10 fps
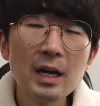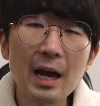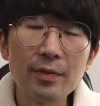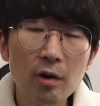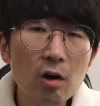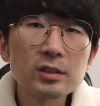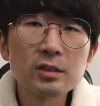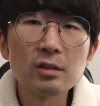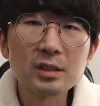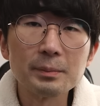And there are
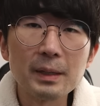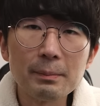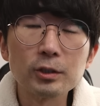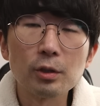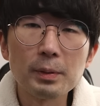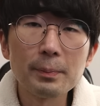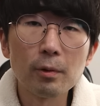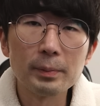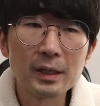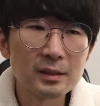still some immature
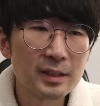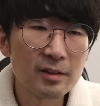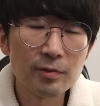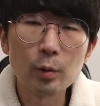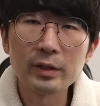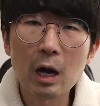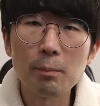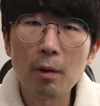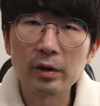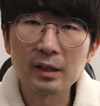people because they vote
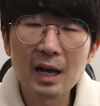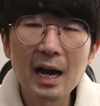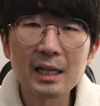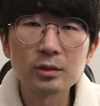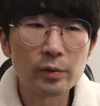down party lines,